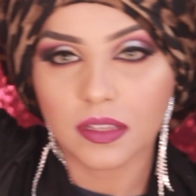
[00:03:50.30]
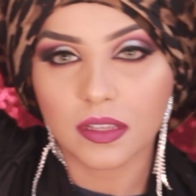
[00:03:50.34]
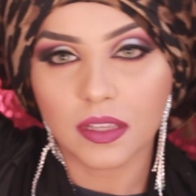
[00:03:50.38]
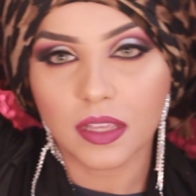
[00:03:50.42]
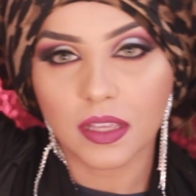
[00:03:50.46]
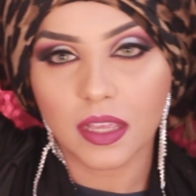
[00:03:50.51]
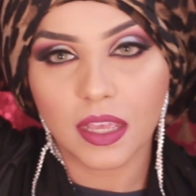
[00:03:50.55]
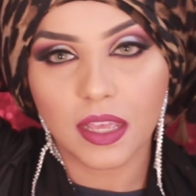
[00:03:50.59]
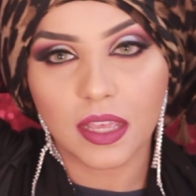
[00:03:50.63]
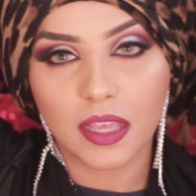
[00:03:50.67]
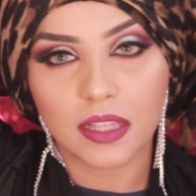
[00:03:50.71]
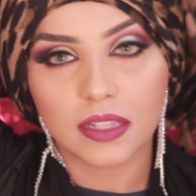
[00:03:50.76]

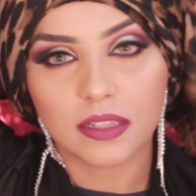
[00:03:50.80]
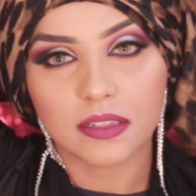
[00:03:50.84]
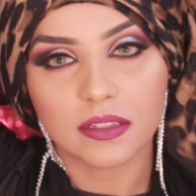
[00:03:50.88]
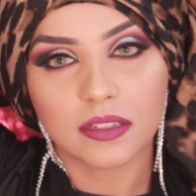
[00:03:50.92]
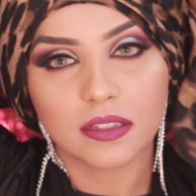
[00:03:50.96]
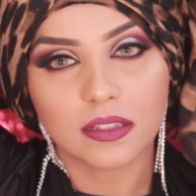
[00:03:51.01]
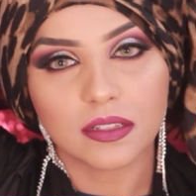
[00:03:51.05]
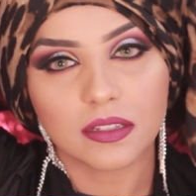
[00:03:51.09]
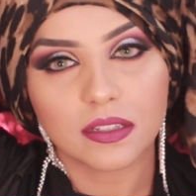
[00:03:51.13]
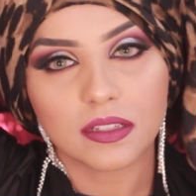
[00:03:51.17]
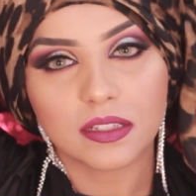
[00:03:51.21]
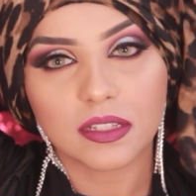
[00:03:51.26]
and
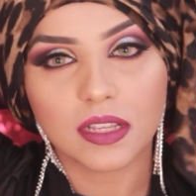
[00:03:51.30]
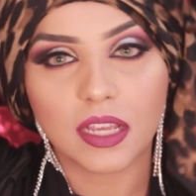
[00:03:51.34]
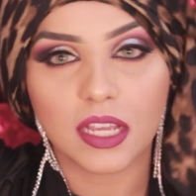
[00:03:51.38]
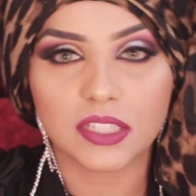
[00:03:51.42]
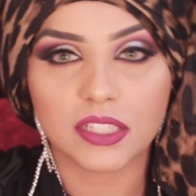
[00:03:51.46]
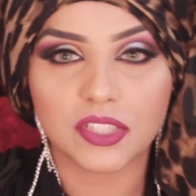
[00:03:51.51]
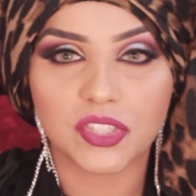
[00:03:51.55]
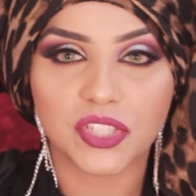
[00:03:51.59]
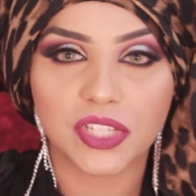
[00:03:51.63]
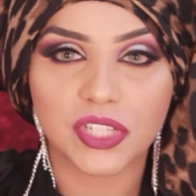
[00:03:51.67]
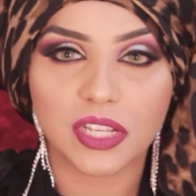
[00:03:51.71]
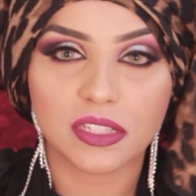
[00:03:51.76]

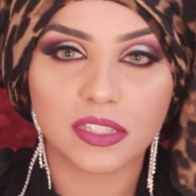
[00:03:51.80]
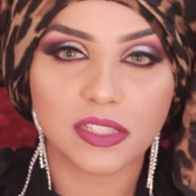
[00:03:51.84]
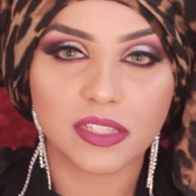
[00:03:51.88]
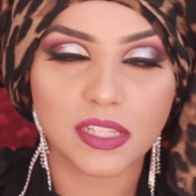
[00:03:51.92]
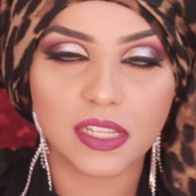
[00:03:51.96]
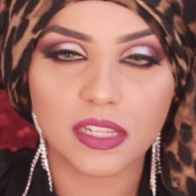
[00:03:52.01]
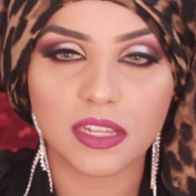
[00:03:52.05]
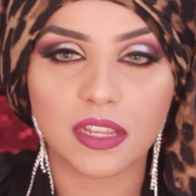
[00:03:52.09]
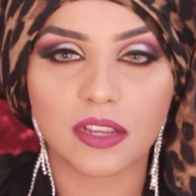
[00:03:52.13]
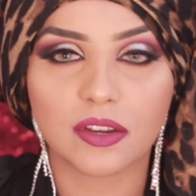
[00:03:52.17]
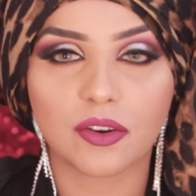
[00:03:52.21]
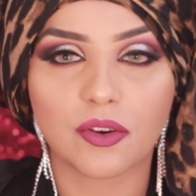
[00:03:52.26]
adjust
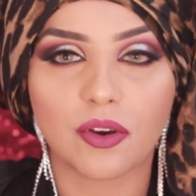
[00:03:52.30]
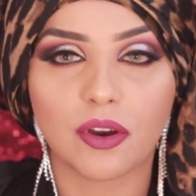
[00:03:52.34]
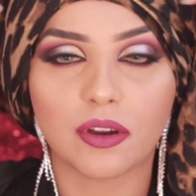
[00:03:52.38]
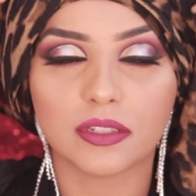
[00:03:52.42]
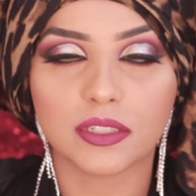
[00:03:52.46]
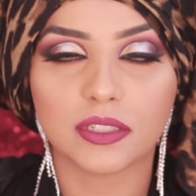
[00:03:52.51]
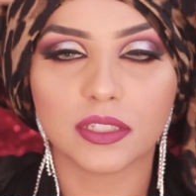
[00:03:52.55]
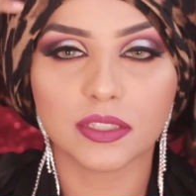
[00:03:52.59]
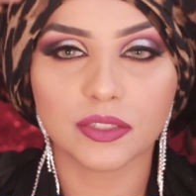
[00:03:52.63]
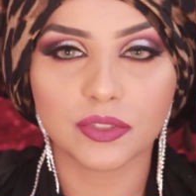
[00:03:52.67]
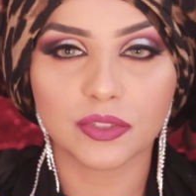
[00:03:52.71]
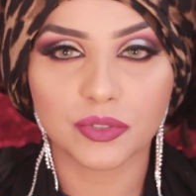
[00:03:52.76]
it
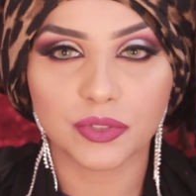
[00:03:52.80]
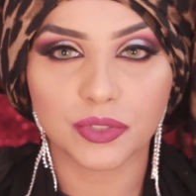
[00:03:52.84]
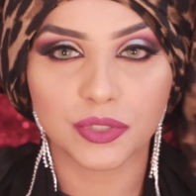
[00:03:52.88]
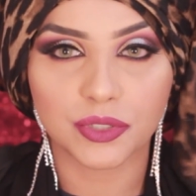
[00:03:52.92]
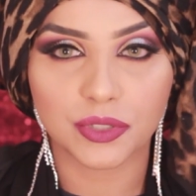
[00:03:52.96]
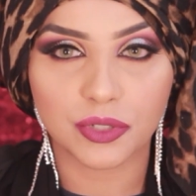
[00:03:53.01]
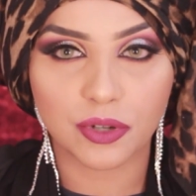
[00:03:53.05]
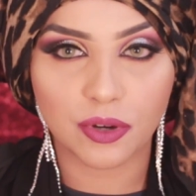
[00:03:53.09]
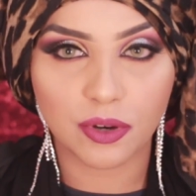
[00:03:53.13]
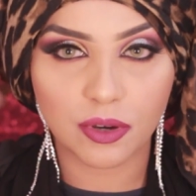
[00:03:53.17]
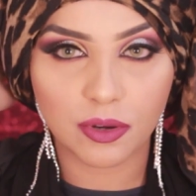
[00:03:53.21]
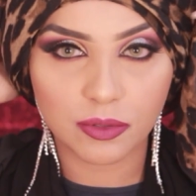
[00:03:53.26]
according to
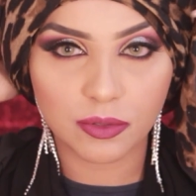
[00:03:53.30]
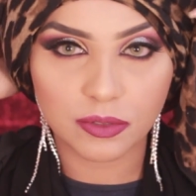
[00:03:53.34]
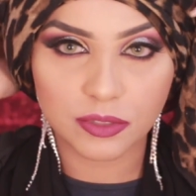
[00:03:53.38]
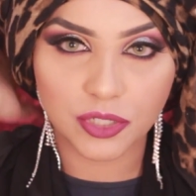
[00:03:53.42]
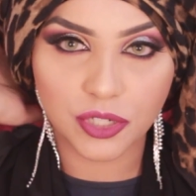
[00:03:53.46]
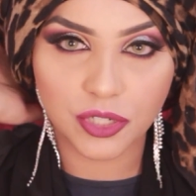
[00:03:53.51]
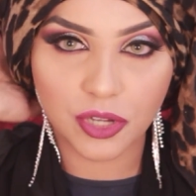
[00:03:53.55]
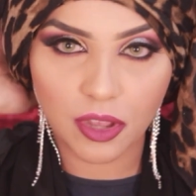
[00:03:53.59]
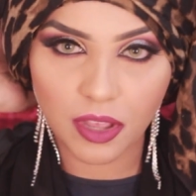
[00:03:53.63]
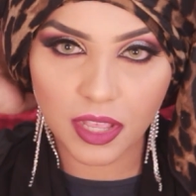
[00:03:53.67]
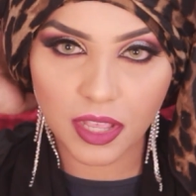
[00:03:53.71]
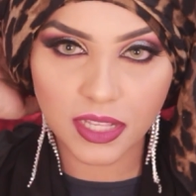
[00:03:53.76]
your
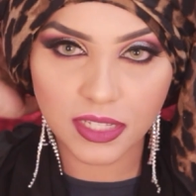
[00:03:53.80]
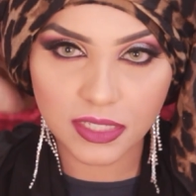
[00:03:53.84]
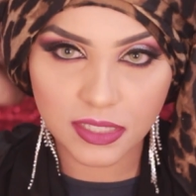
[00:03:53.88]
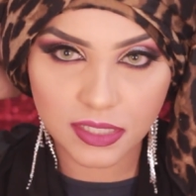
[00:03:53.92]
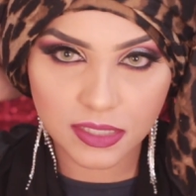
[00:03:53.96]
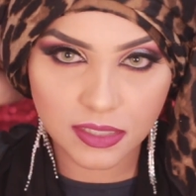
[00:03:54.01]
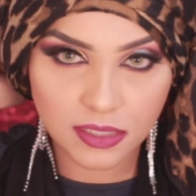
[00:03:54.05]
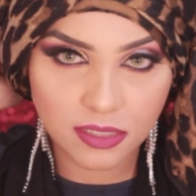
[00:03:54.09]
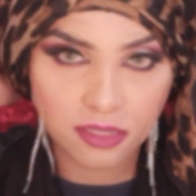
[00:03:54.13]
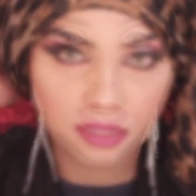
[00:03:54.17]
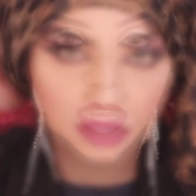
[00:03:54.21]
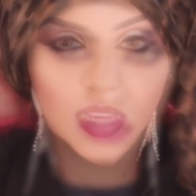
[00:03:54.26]

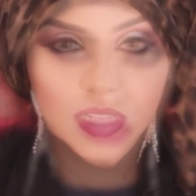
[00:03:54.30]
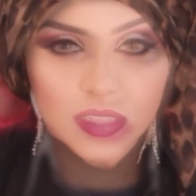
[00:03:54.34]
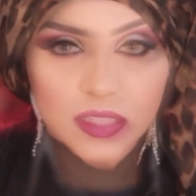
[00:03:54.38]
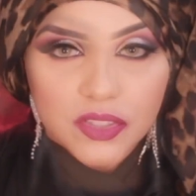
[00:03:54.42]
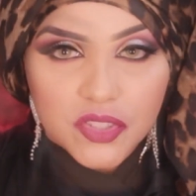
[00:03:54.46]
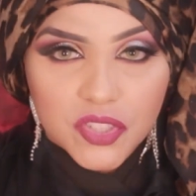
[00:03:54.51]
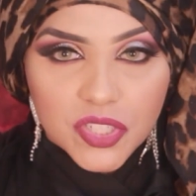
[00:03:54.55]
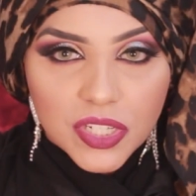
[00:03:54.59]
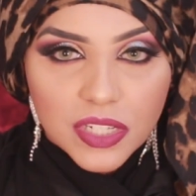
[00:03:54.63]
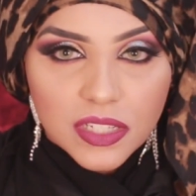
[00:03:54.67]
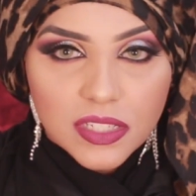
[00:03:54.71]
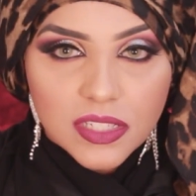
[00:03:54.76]
choice.
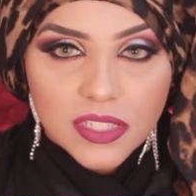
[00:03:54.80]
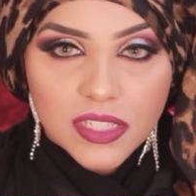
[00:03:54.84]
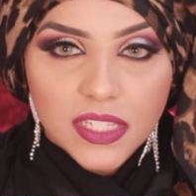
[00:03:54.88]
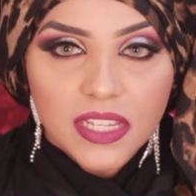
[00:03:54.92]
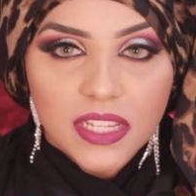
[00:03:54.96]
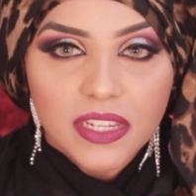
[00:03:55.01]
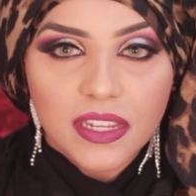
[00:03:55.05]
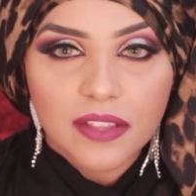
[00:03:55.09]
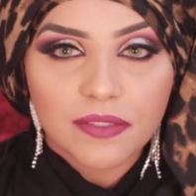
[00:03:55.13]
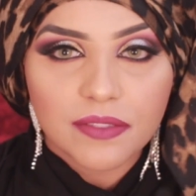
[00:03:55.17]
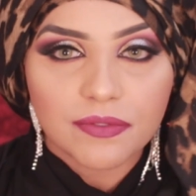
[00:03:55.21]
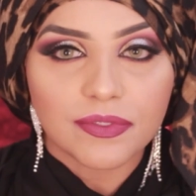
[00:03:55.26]
Adjust
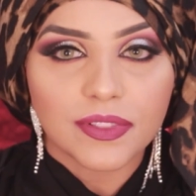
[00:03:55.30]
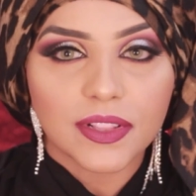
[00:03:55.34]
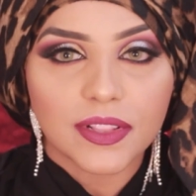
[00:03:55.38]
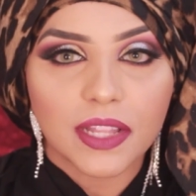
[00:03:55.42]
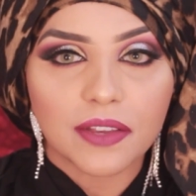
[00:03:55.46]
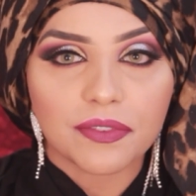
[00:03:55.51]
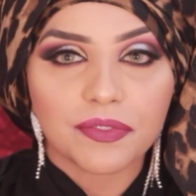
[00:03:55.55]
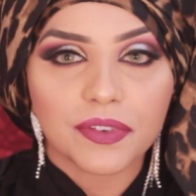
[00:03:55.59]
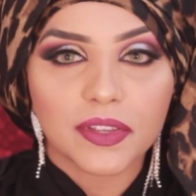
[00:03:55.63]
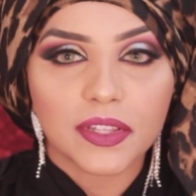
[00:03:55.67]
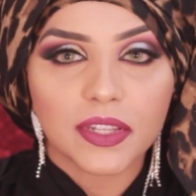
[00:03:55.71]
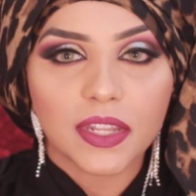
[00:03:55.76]
it and
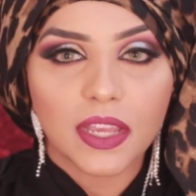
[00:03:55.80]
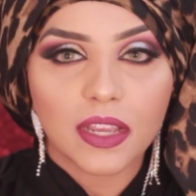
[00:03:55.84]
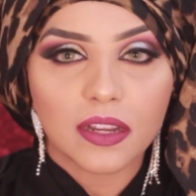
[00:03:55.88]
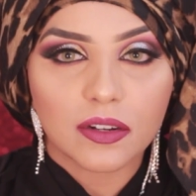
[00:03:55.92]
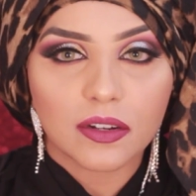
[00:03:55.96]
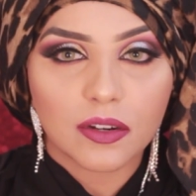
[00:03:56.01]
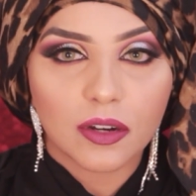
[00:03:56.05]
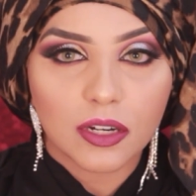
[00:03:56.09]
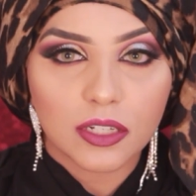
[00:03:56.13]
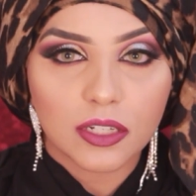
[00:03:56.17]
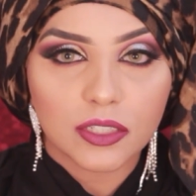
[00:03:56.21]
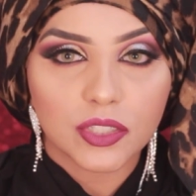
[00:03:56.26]
fluff it
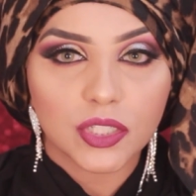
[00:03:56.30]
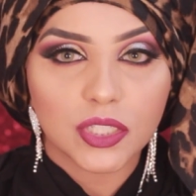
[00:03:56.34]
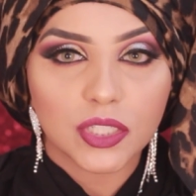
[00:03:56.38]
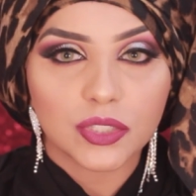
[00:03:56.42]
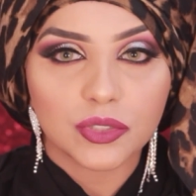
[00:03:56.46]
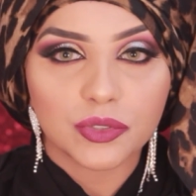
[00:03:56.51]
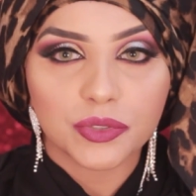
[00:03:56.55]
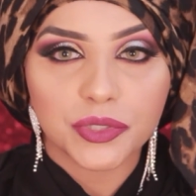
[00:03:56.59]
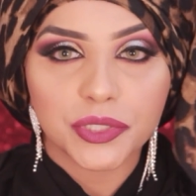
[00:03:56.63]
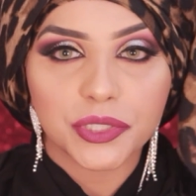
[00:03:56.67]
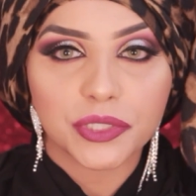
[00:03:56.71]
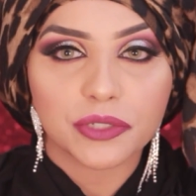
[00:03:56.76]

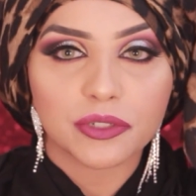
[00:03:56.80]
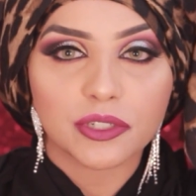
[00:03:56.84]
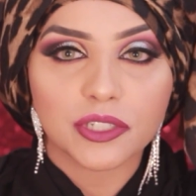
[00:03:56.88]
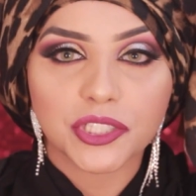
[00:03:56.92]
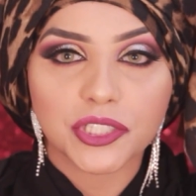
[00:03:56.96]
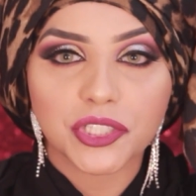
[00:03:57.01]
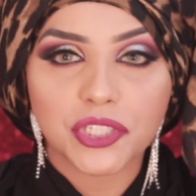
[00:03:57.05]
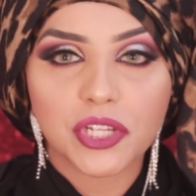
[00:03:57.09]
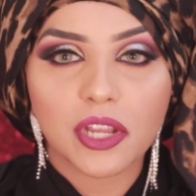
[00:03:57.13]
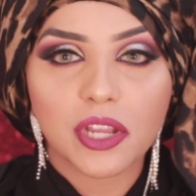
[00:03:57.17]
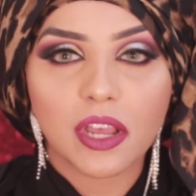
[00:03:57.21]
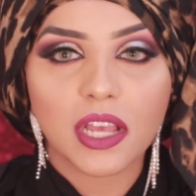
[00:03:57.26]
according to your
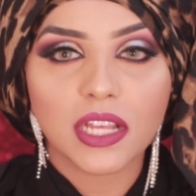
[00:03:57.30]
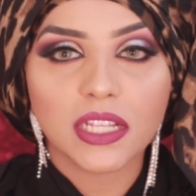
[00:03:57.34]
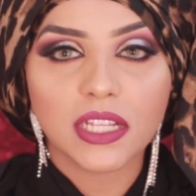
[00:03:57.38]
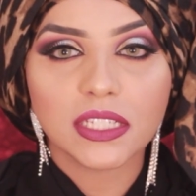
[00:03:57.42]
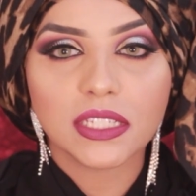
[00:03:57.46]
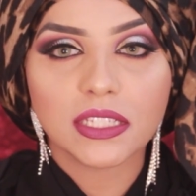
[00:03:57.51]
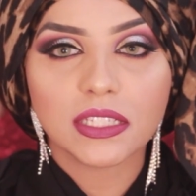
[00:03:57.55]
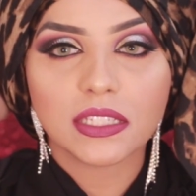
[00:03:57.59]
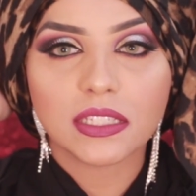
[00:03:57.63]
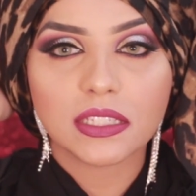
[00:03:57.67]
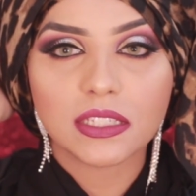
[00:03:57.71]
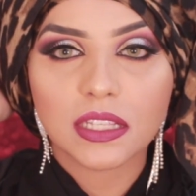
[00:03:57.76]

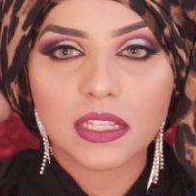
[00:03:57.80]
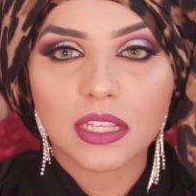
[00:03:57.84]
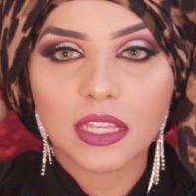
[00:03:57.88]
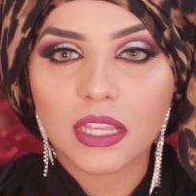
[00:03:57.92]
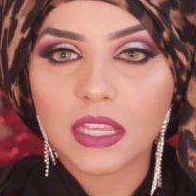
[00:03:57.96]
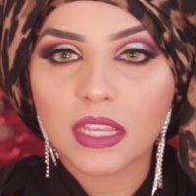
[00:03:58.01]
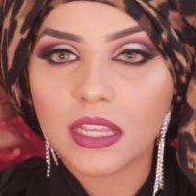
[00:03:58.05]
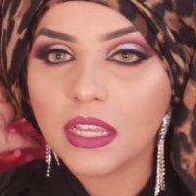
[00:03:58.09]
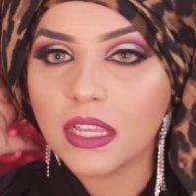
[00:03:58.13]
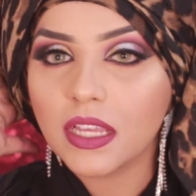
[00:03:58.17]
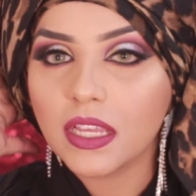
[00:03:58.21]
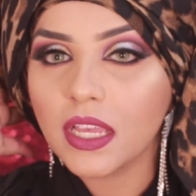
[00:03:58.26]
choice,
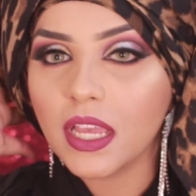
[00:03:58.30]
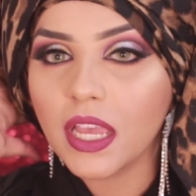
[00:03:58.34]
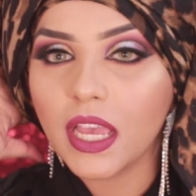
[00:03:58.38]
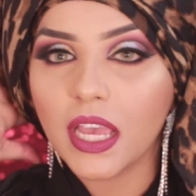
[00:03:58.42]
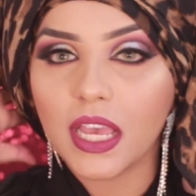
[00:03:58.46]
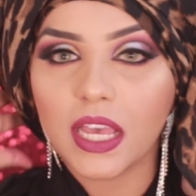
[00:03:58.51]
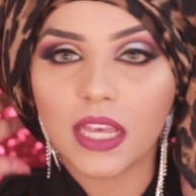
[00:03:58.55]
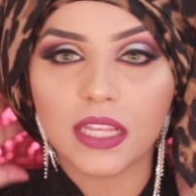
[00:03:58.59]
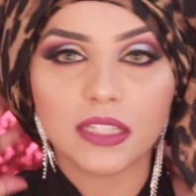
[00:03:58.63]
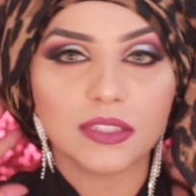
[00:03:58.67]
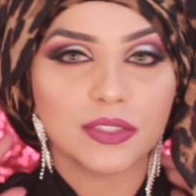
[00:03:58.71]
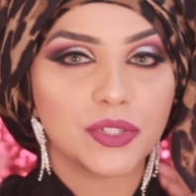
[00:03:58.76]

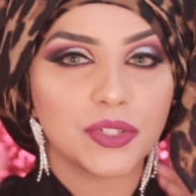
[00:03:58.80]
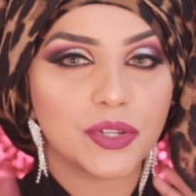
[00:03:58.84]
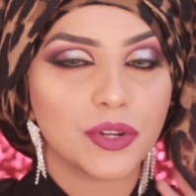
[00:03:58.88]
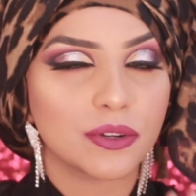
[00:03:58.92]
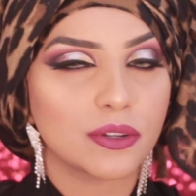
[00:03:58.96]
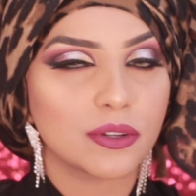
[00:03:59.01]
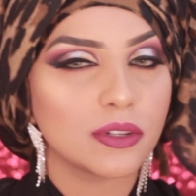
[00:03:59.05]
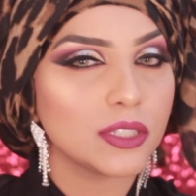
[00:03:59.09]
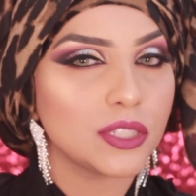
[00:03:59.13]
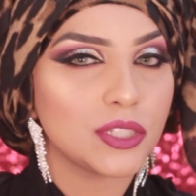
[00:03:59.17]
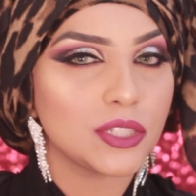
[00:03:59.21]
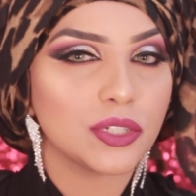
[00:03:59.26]
and
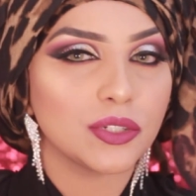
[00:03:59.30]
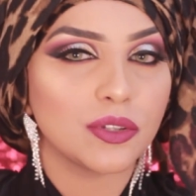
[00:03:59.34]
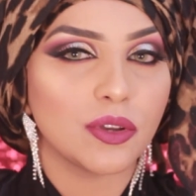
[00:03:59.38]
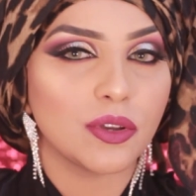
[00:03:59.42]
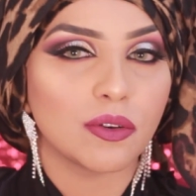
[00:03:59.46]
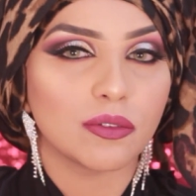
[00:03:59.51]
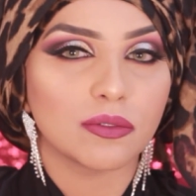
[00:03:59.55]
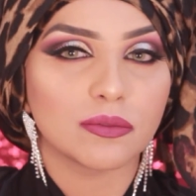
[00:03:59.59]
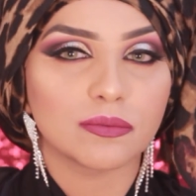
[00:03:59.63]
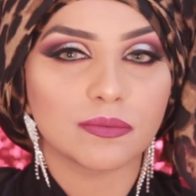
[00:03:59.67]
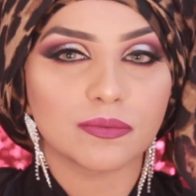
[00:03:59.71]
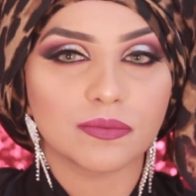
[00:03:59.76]
you're good to
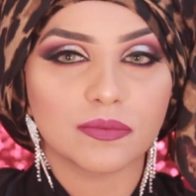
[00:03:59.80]
go.